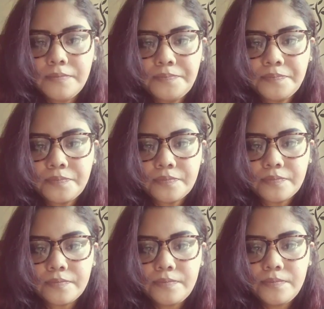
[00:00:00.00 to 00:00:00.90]

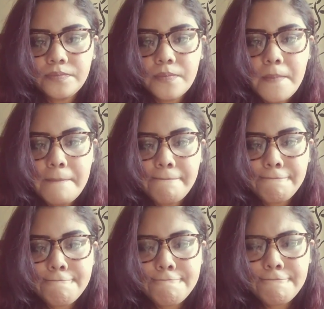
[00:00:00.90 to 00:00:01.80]

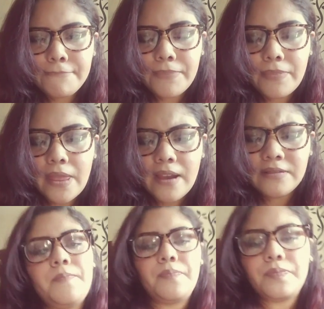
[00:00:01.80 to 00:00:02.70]

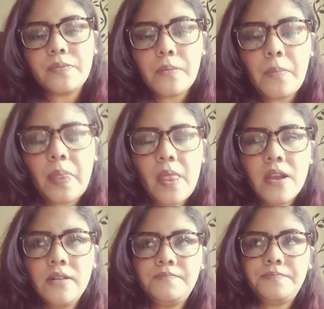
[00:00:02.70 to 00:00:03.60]

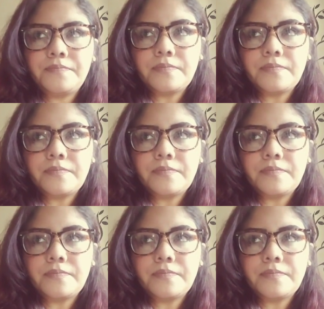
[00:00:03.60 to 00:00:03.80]
(no one is talking)